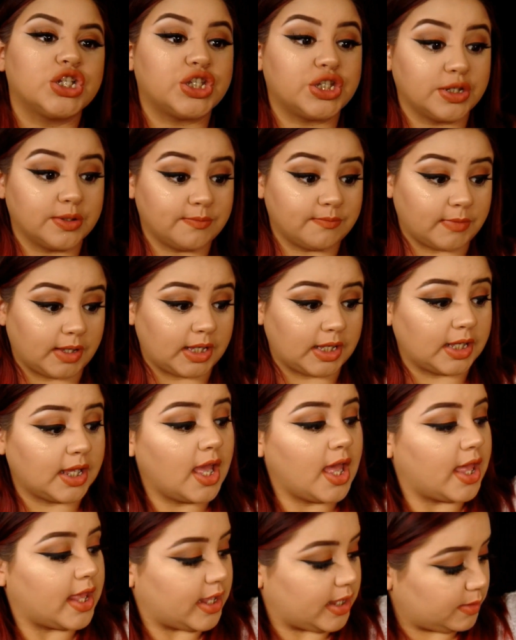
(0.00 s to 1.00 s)
To me,
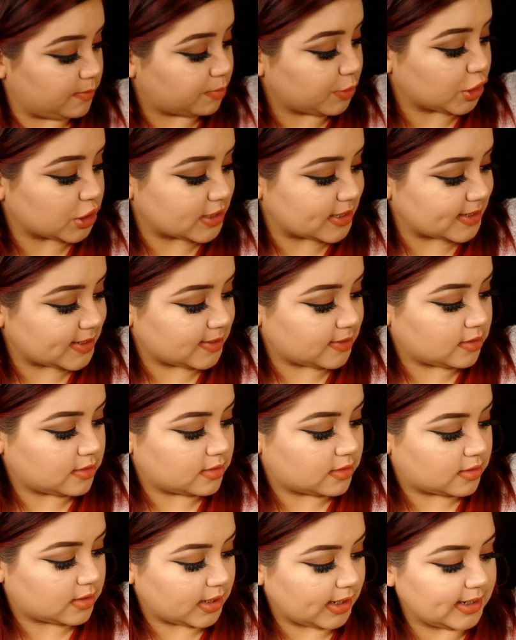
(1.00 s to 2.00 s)
in person,
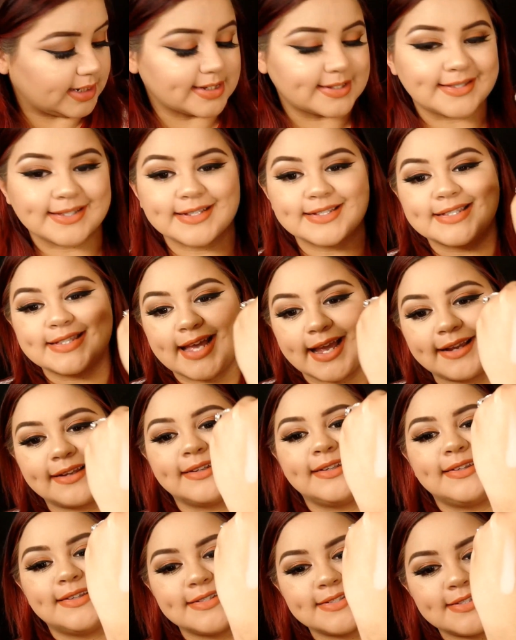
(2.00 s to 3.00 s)
it looks
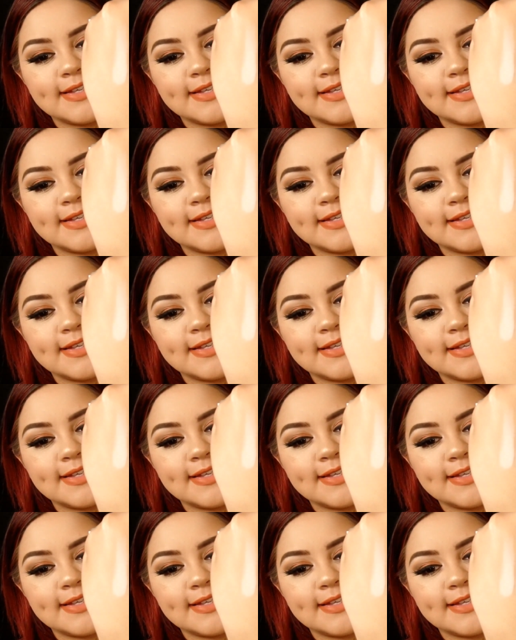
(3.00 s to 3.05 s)
exactly the